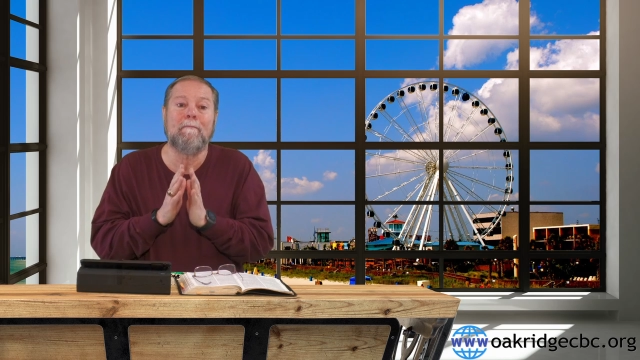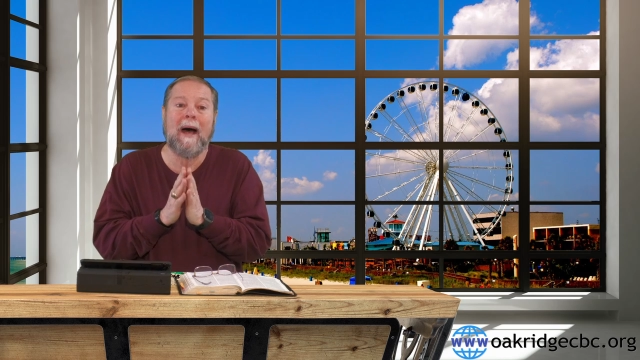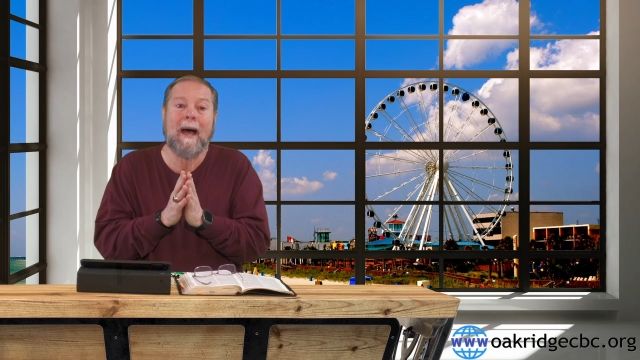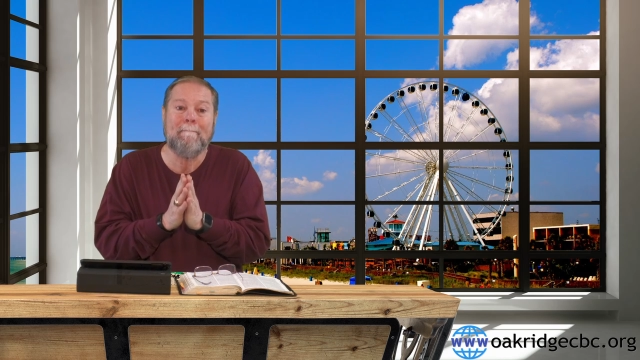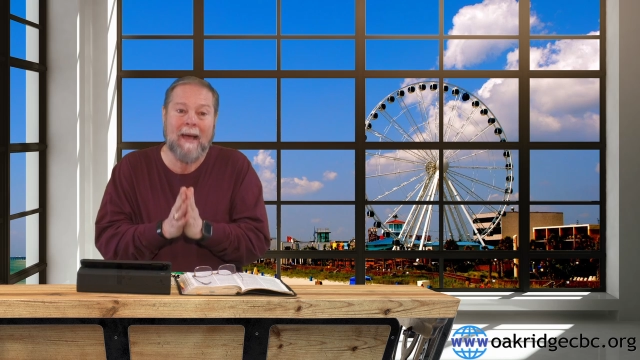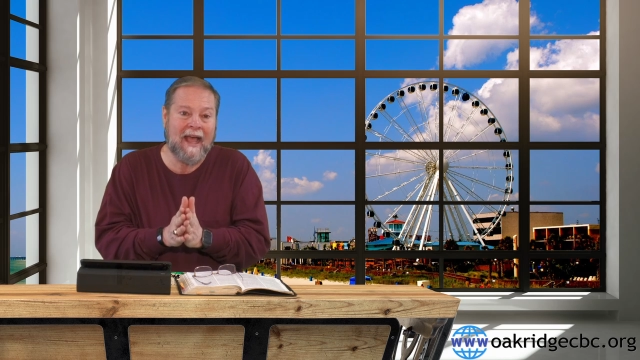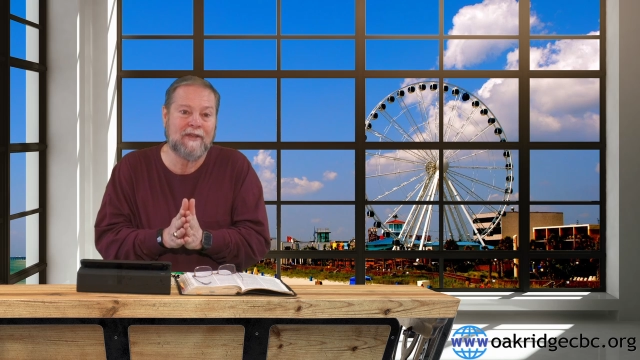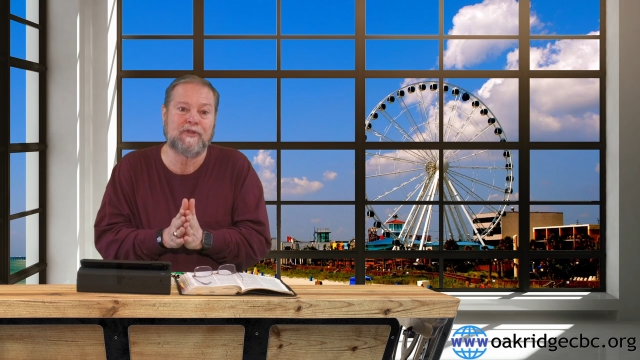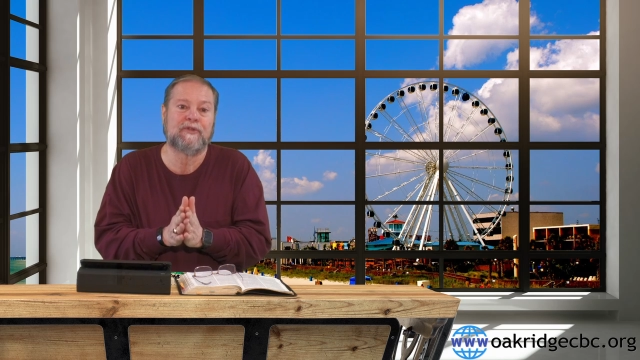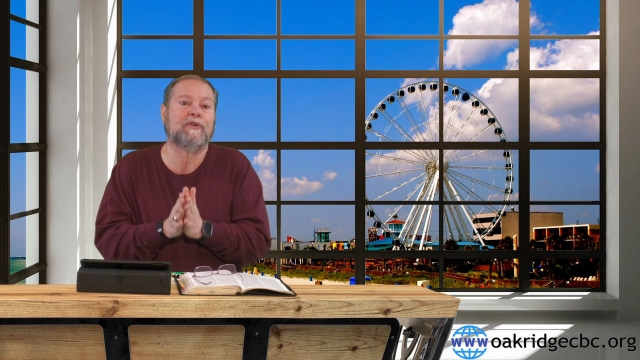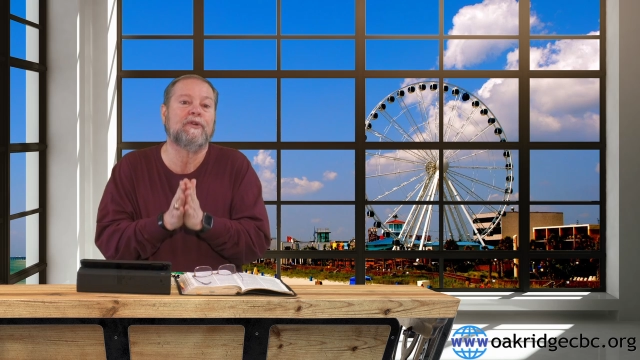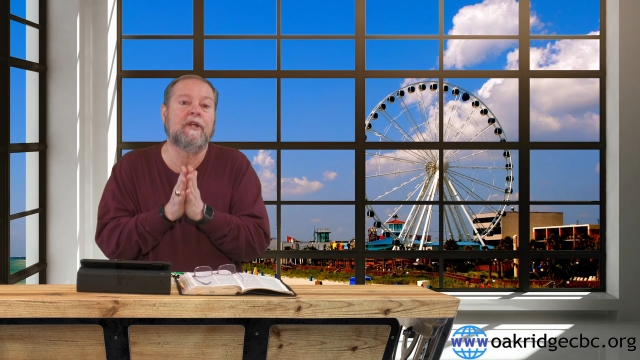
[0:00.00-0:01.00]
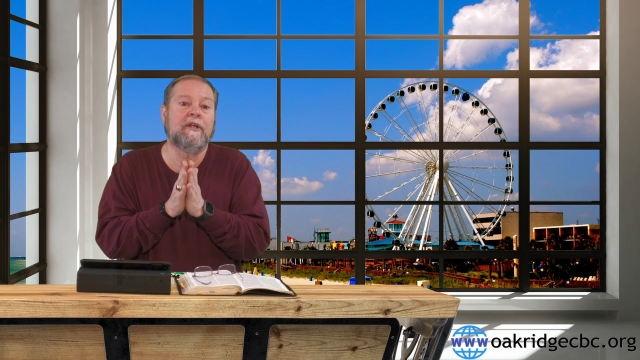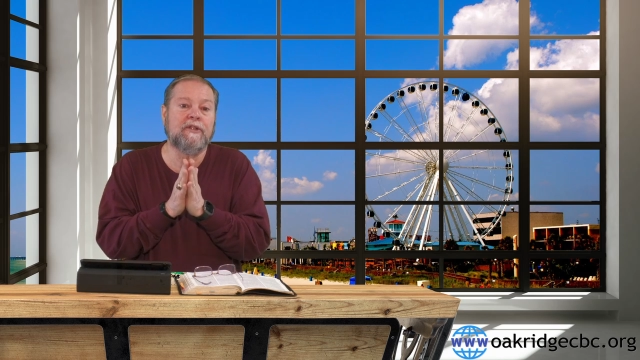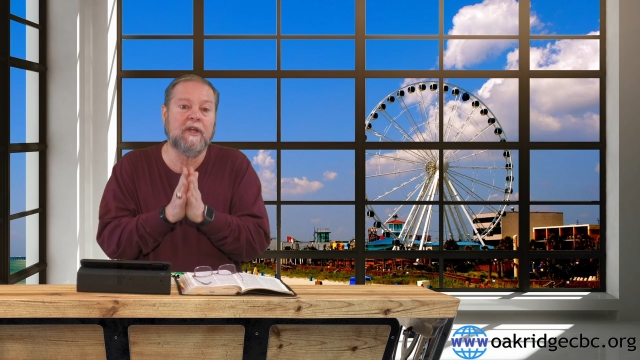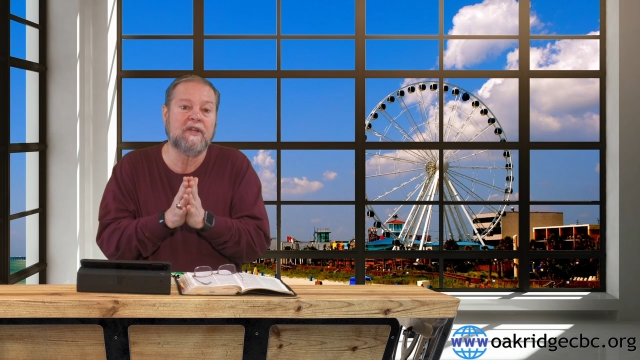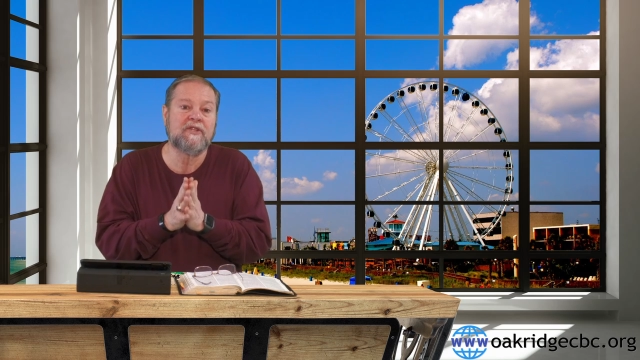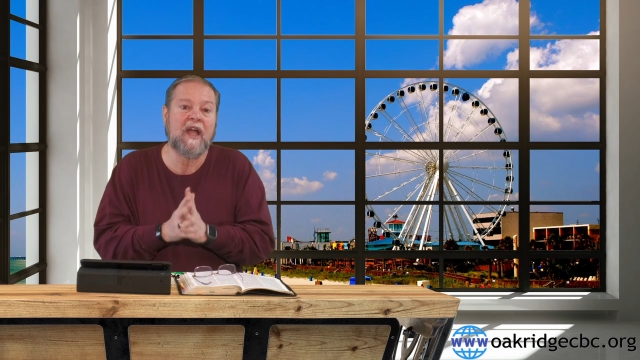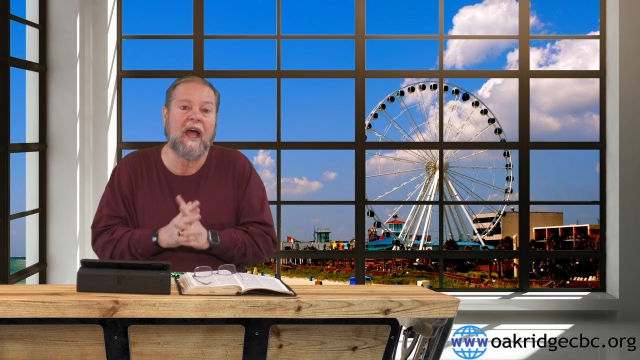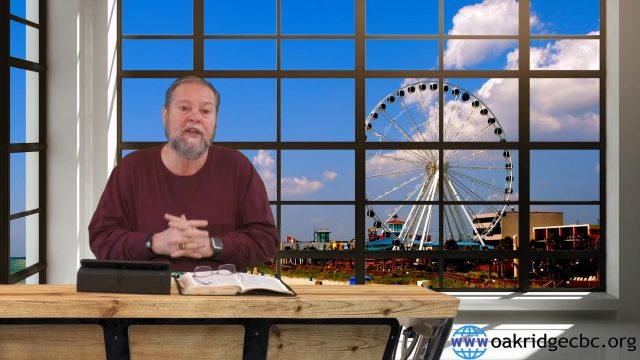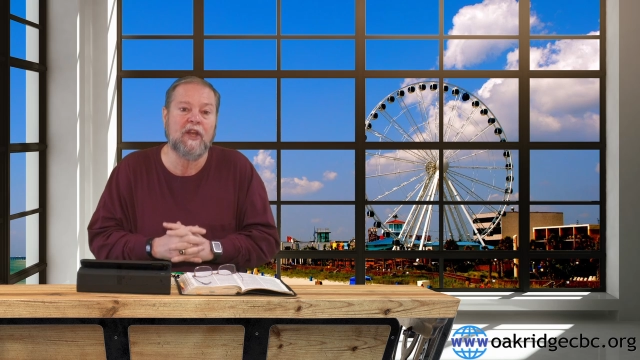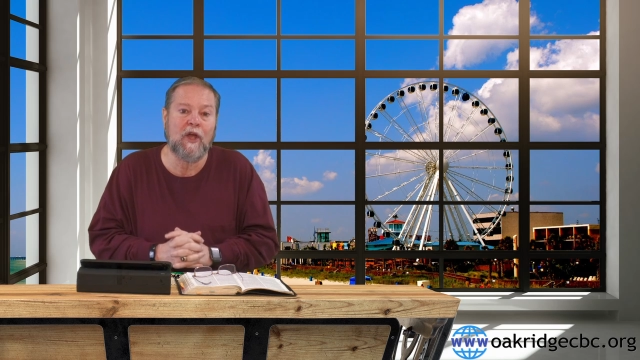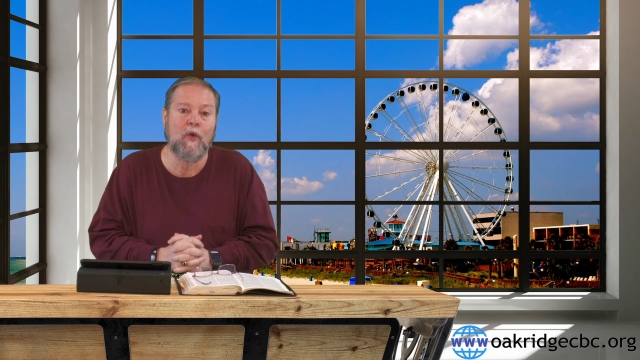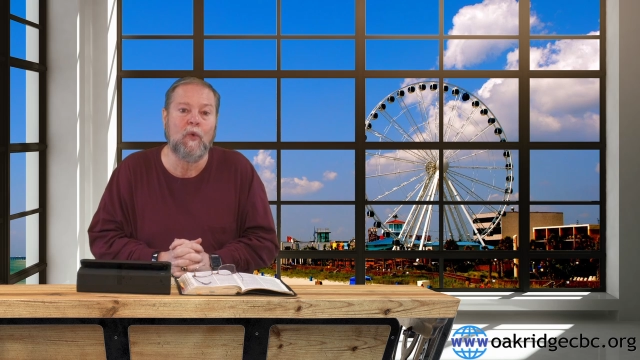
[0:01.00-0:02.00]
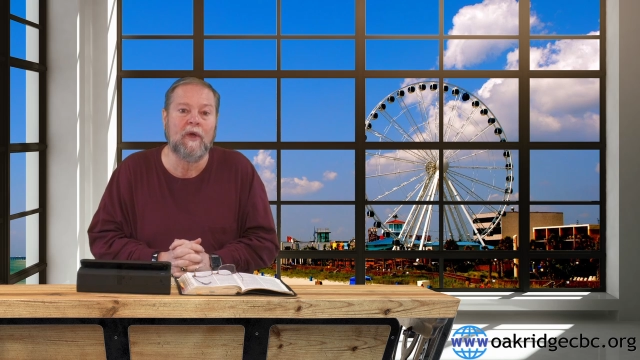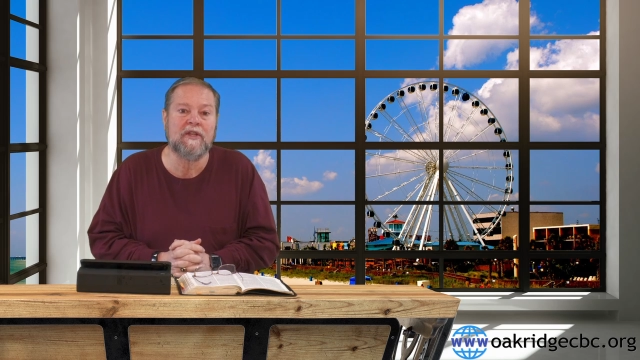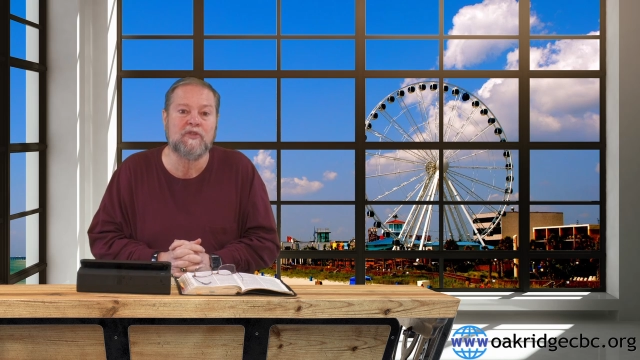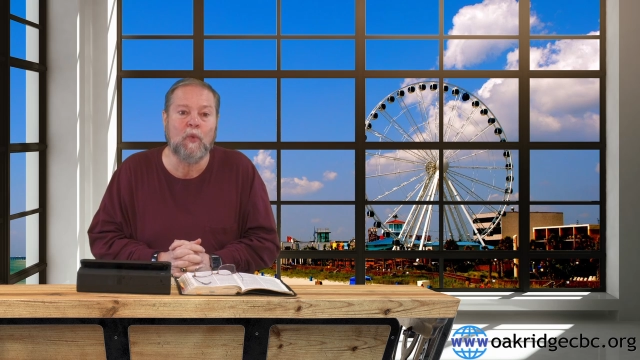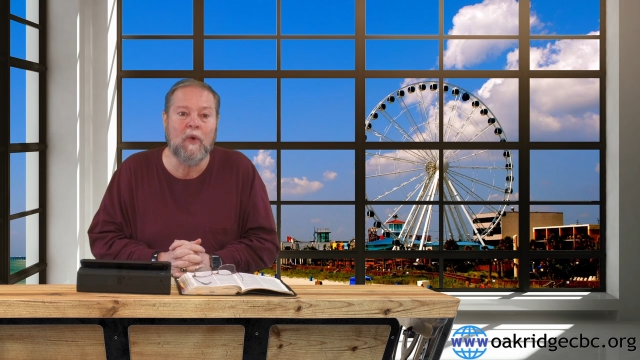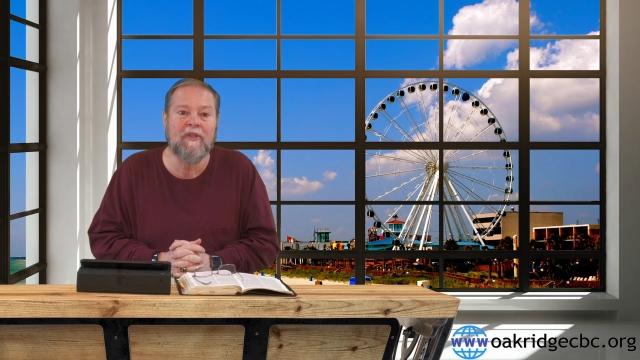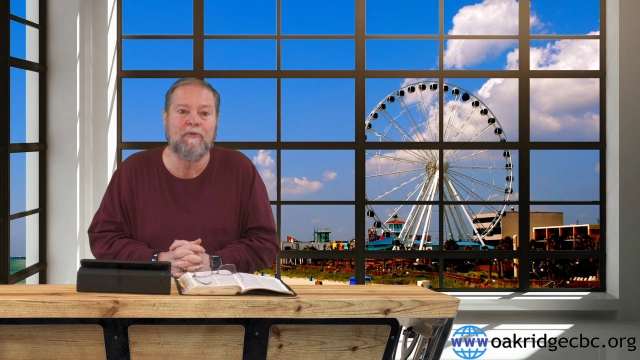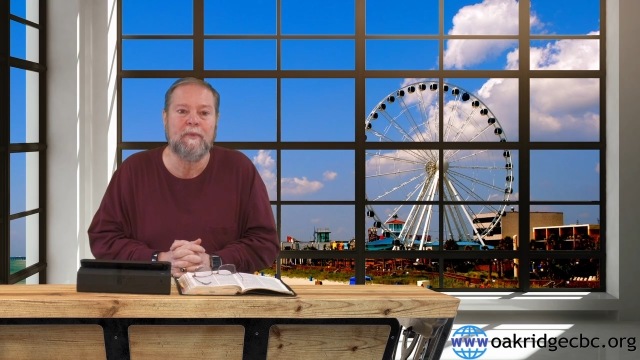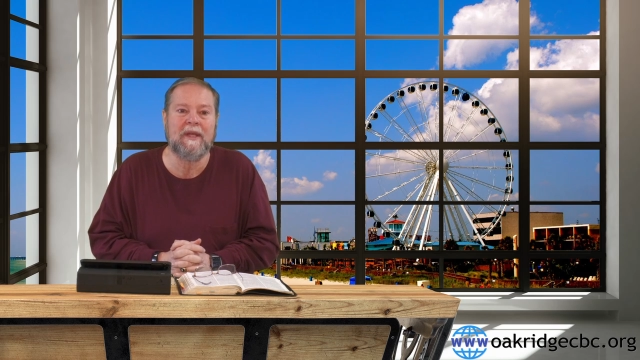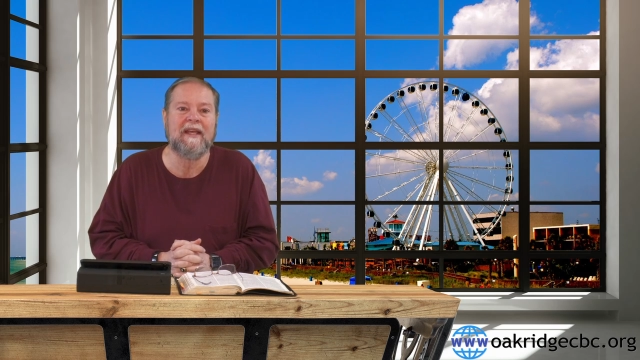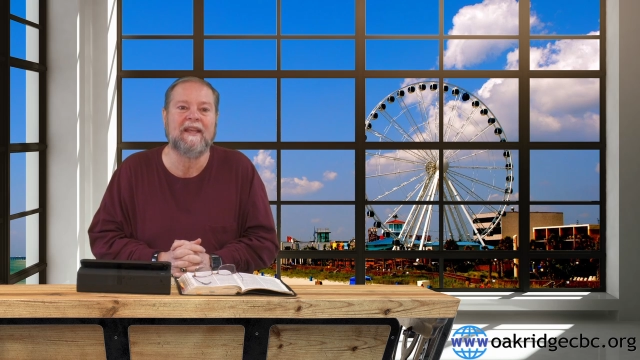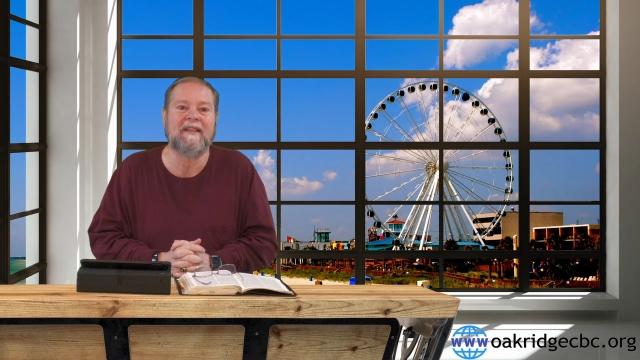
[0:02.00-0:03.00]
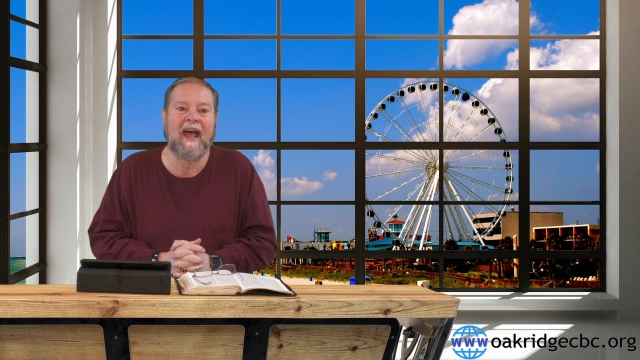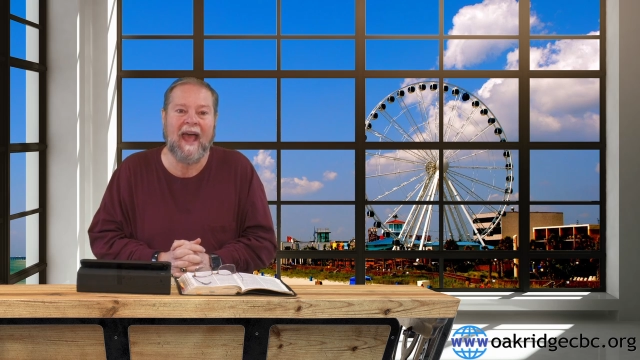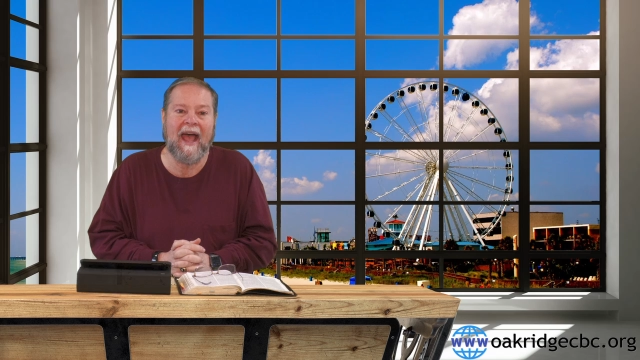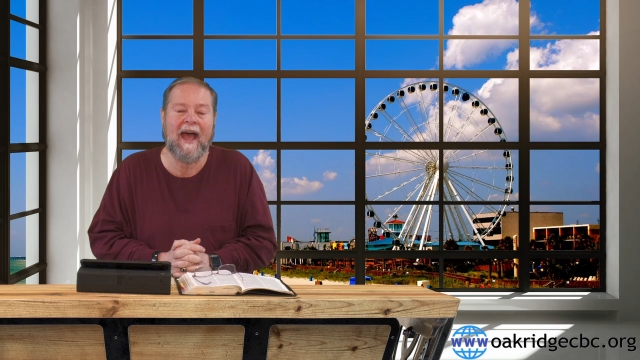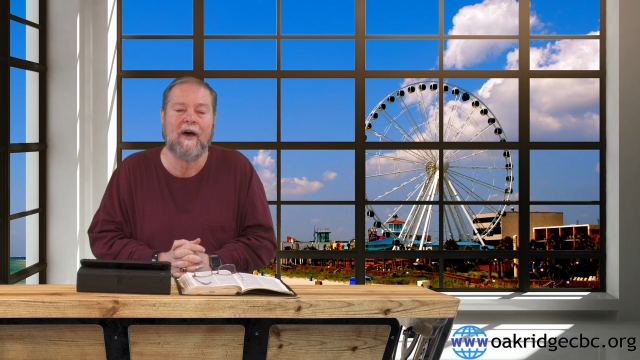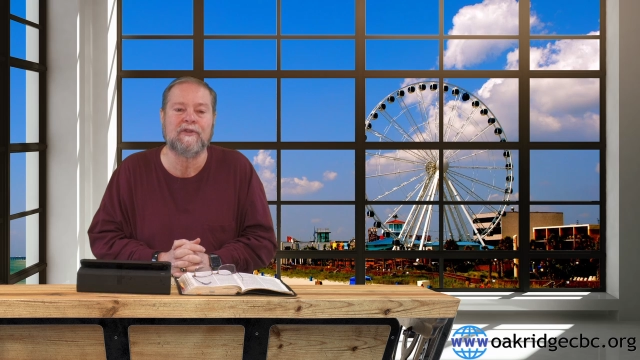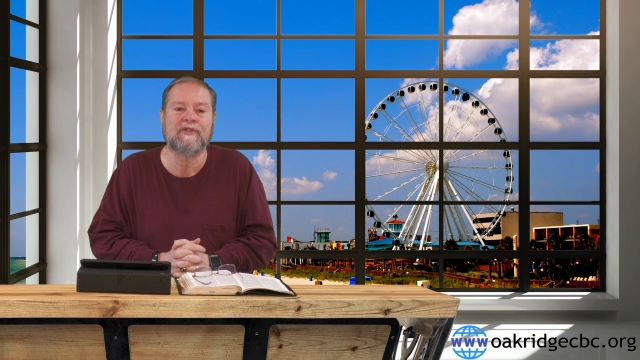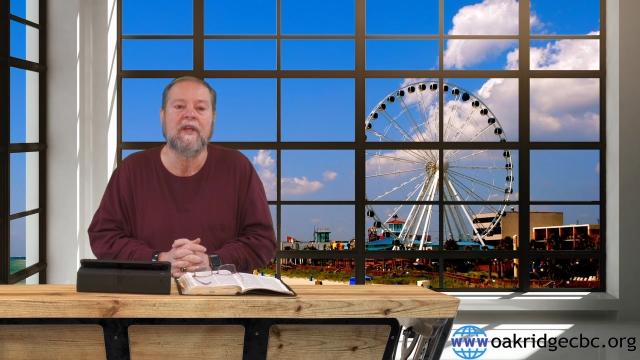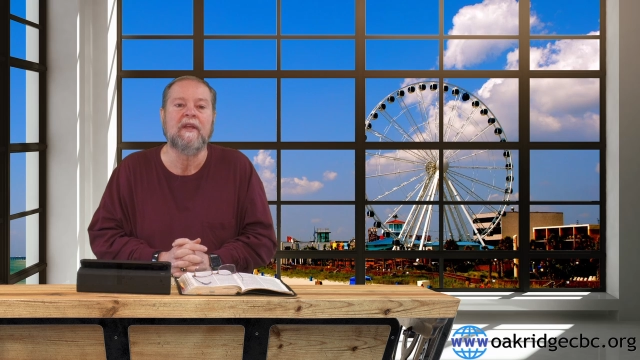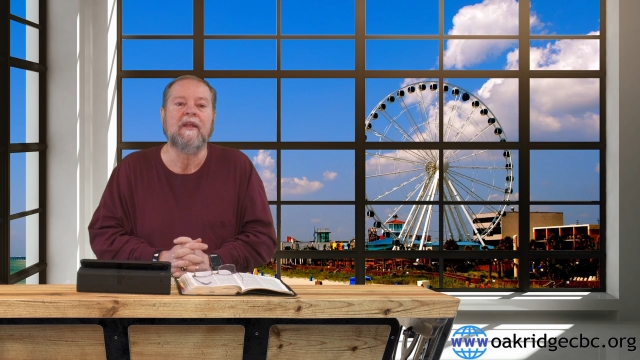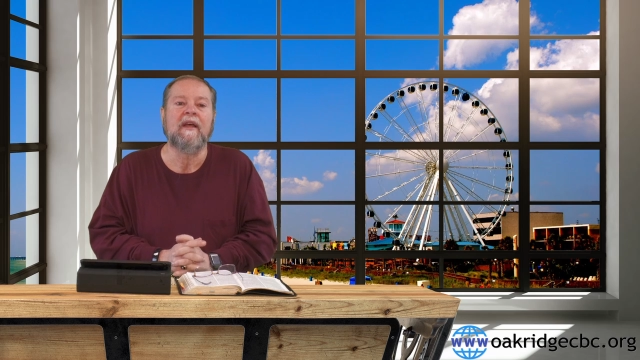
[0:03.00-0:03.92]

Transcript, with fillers: my master does not know what is with me in the house,